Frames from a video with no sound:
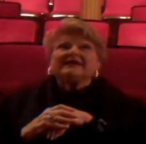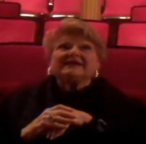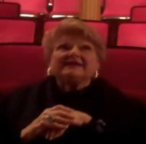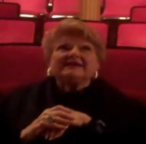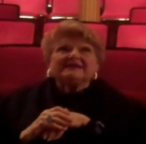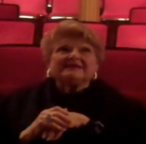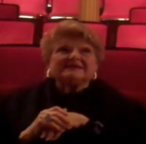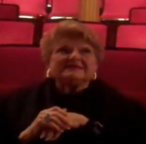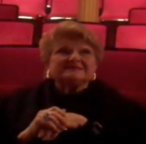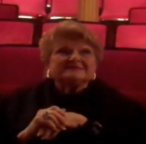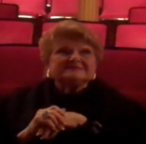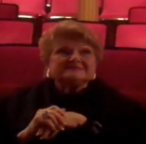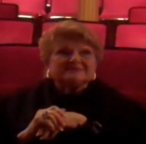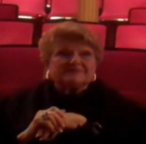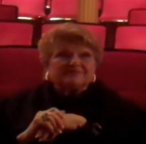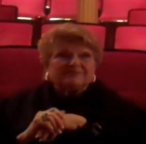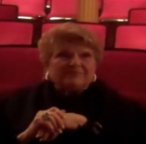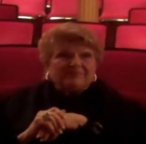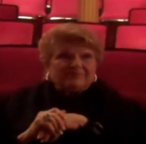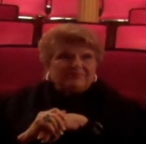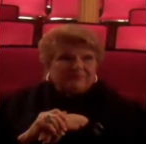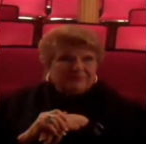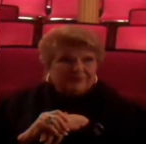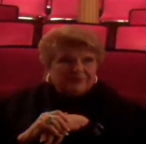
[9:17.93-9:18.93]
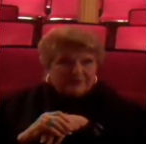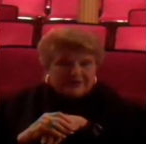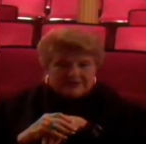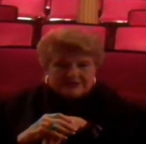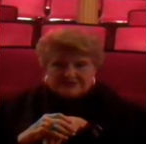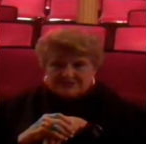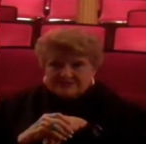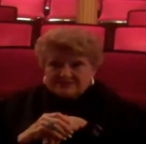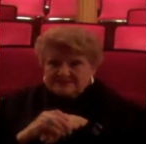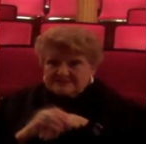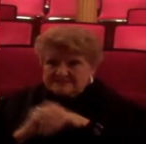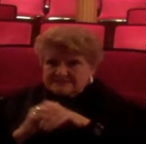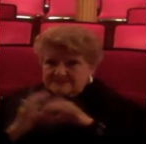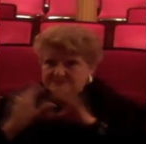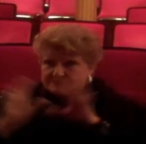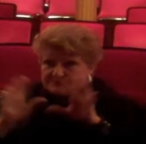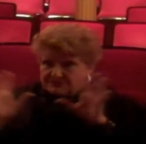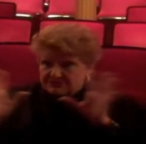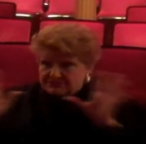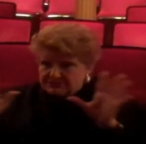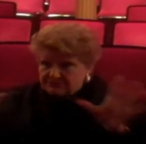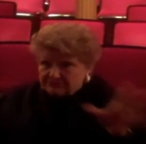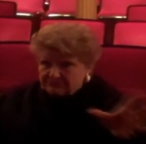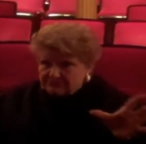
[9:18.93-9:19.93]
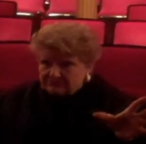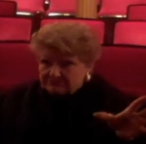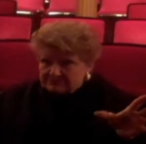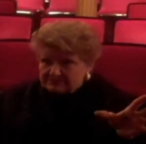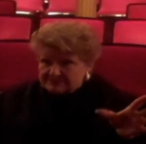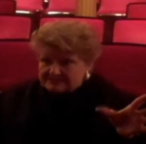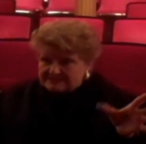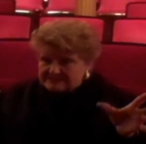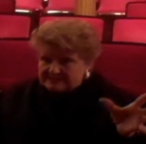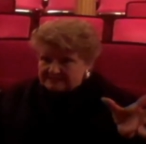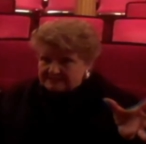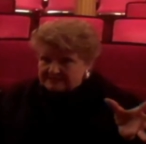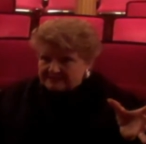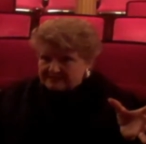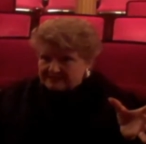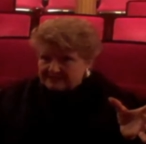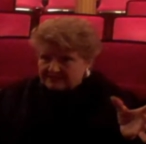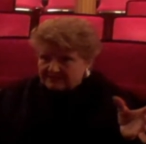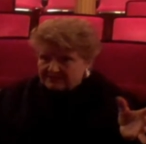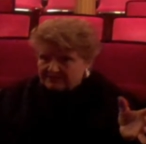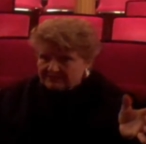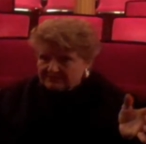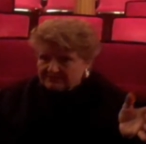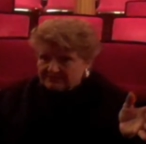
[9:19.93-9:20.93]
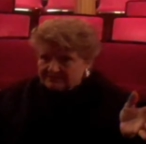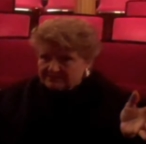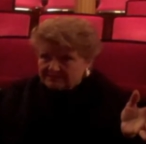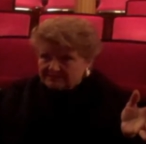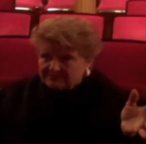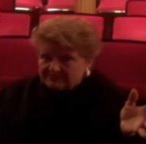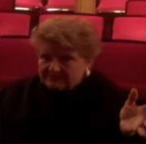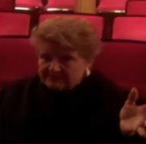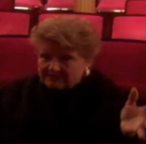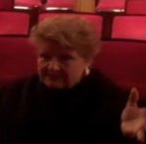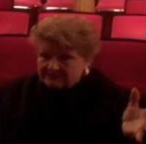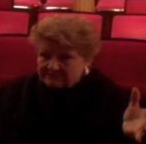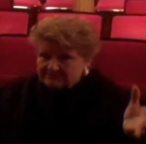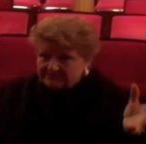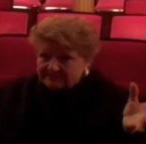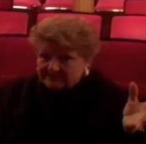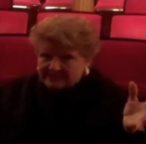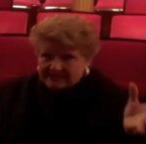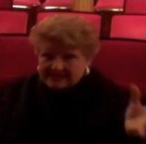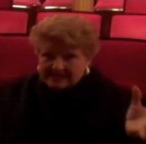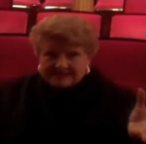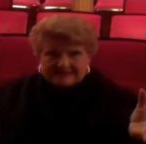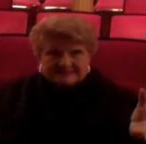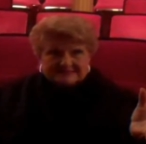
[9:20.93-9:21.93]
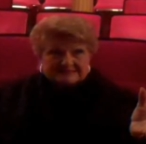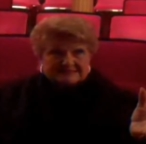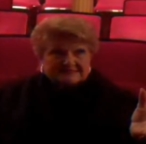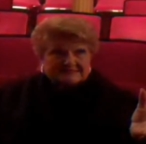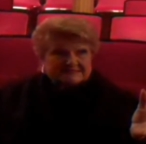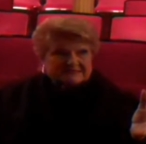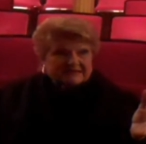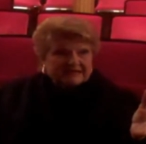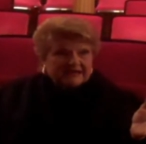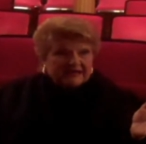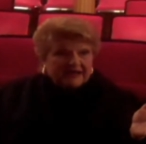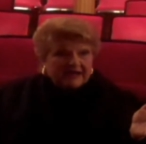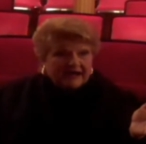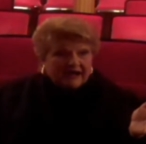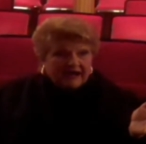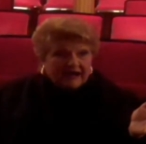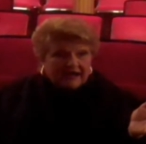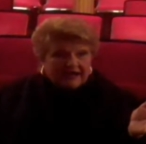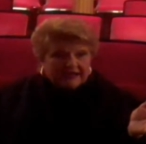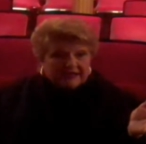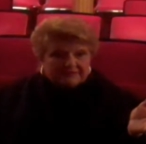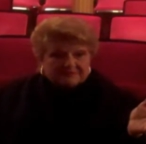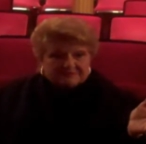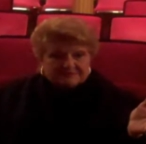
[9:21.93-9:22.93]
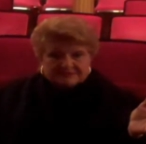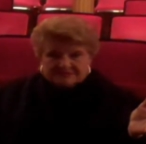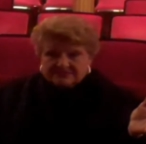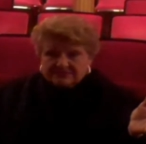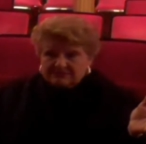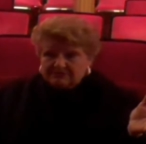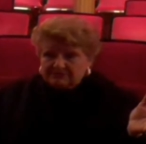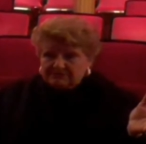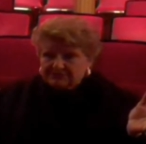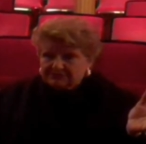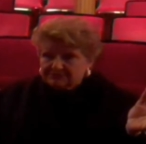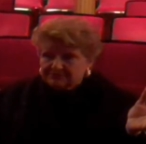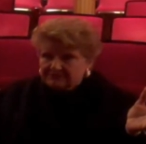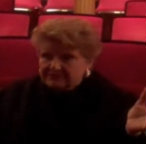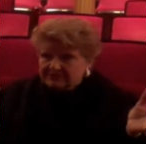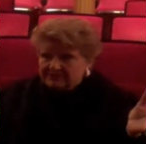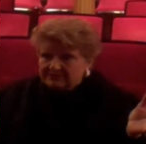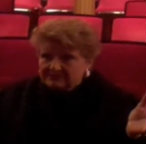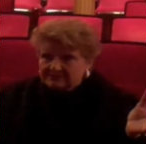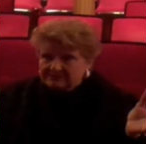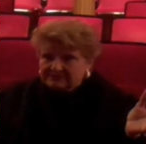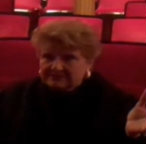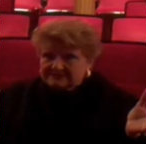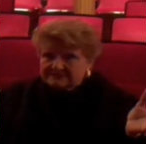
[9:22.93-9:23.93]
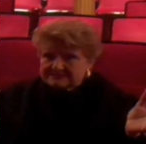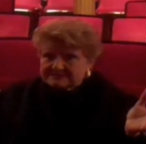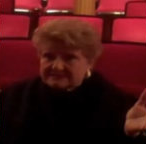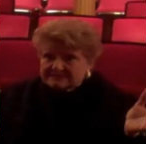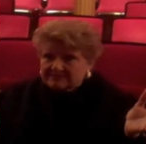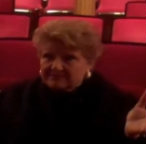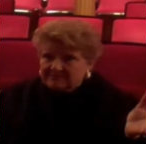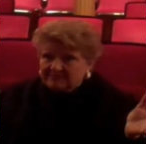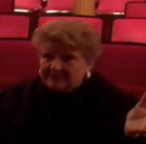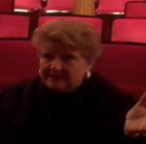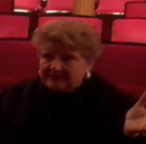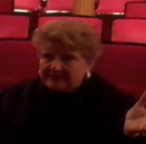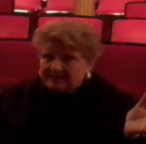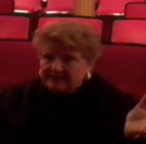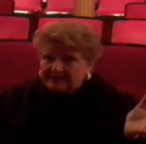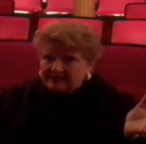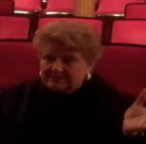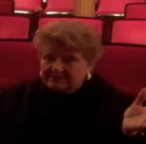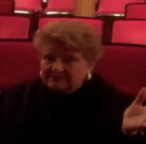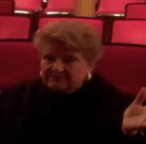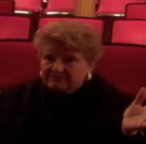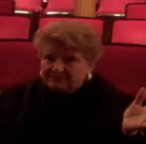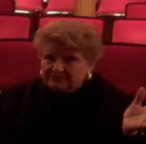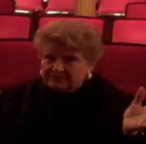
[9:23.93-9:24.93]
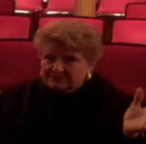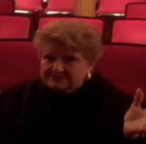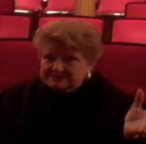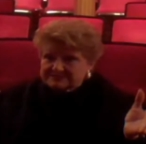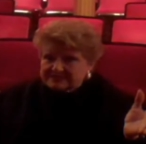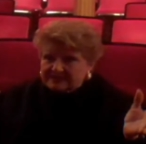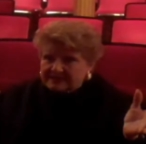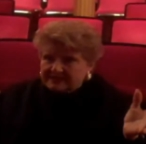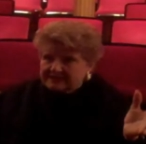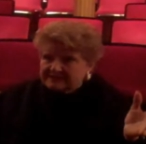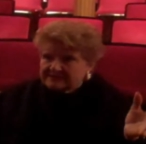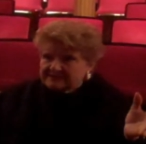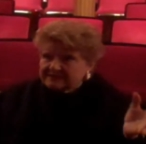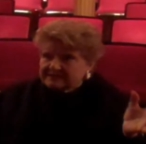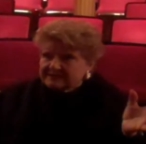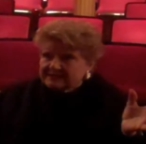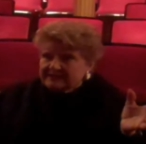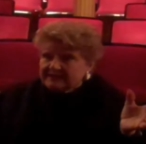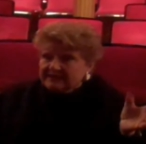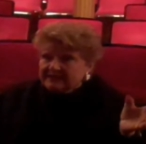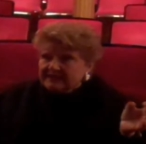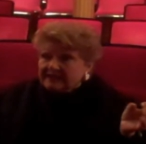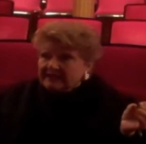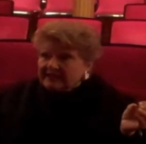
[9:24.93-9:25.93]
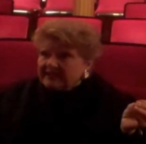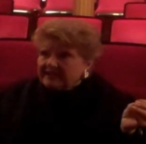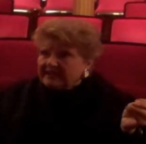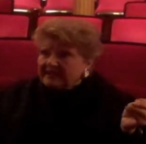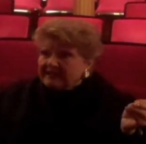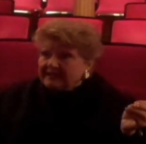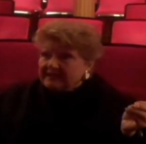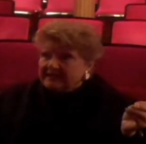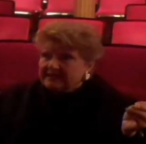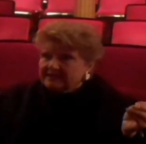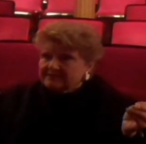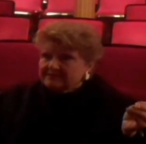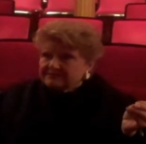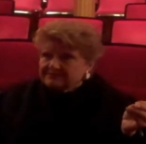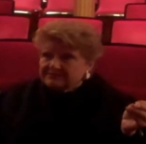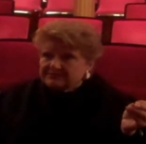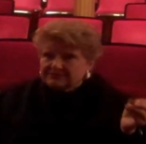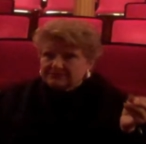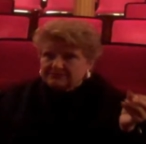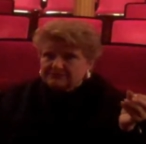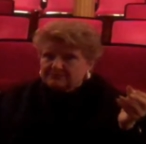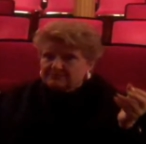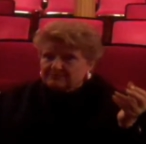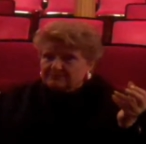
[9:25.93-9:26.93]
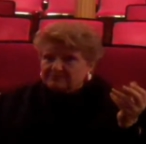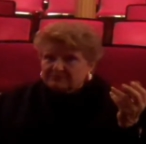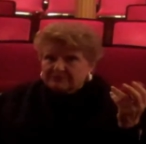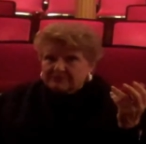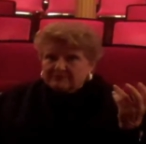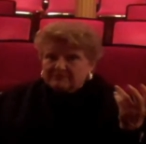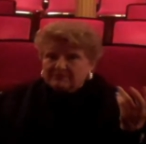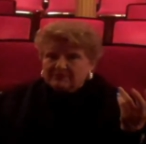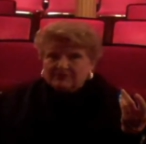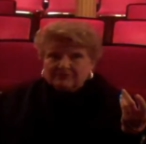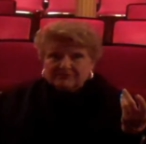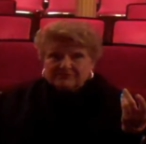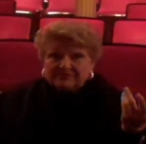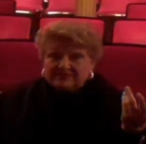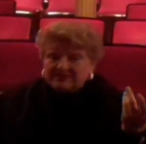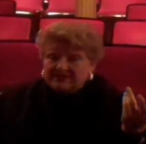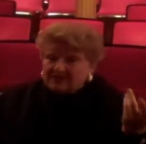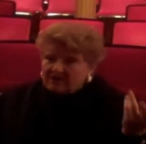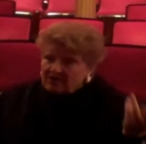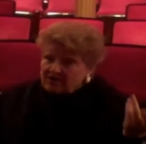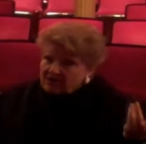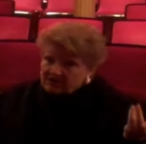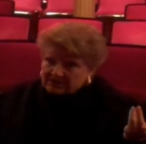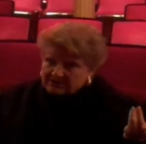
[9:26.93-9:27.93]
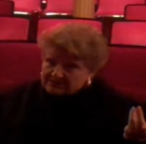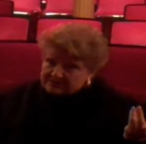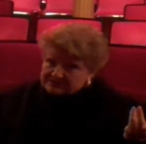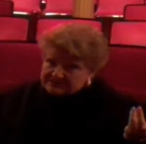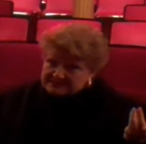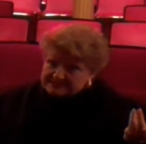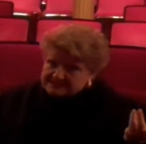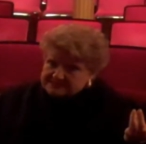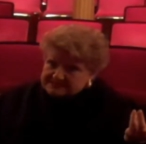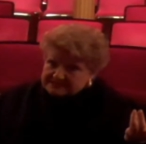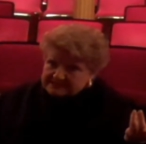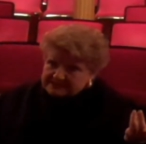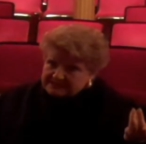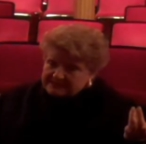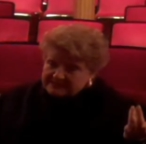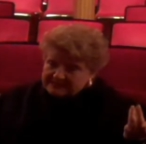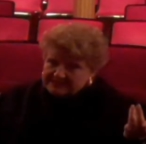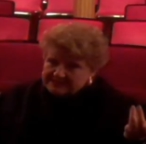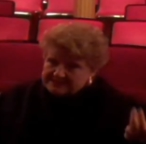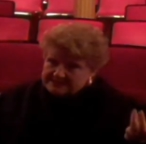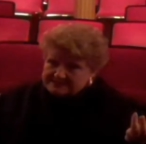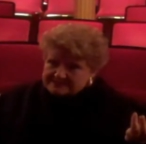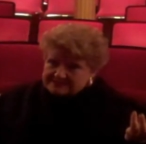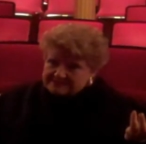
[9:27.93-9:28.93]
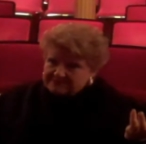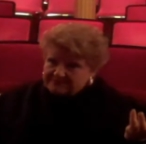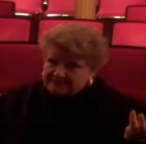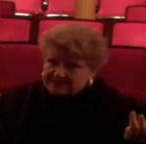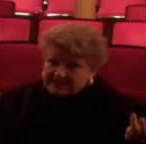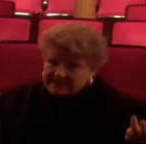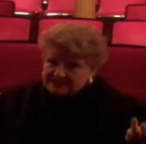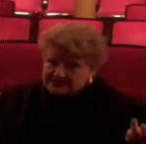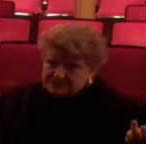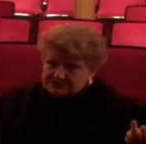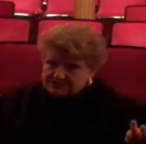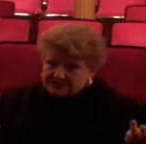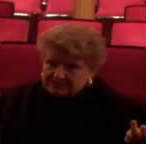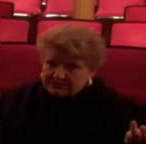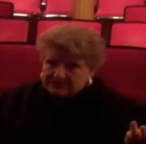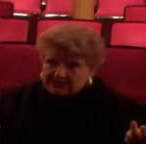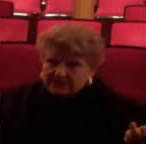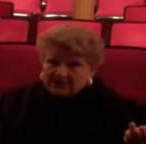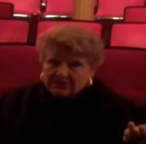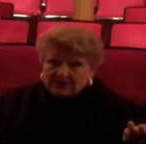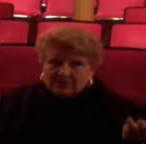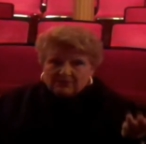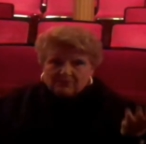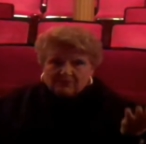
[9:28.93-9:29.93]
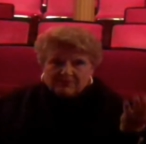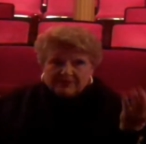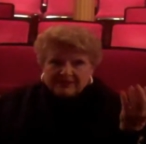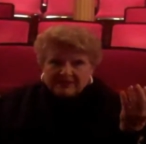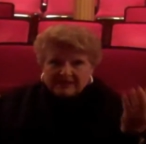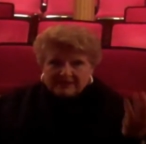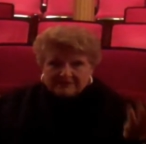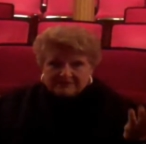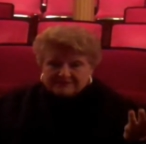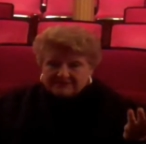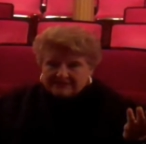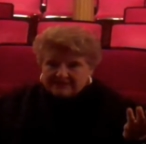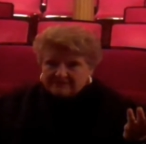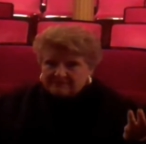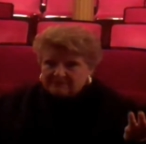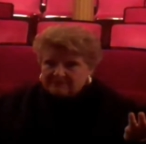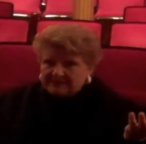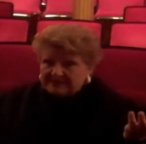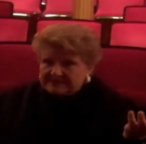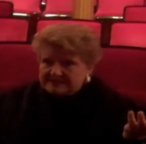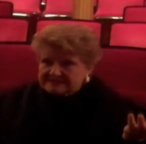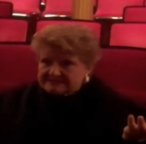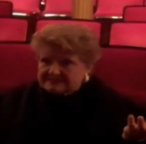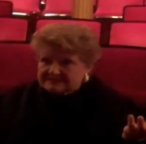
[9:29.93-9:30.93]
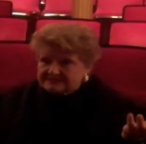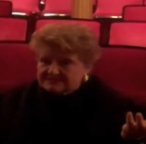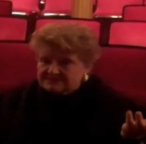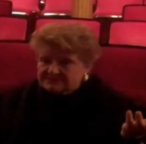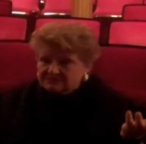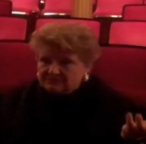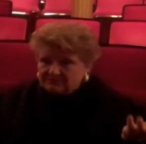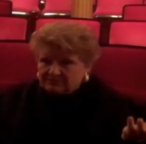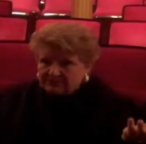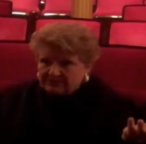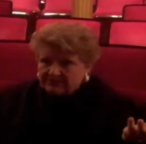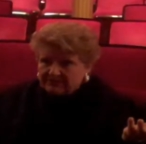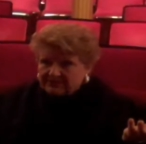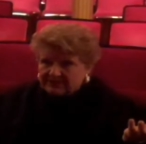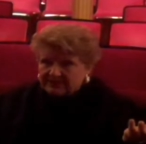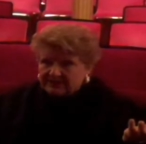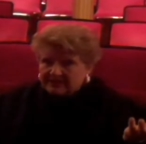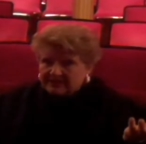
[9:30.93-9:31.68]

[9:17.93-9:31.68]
It is a precious jewel sitting here in the middle of Kansas. I am so thrilled that somebody had the foresight uh, to promote the arts in this fashion. We have to have places to work.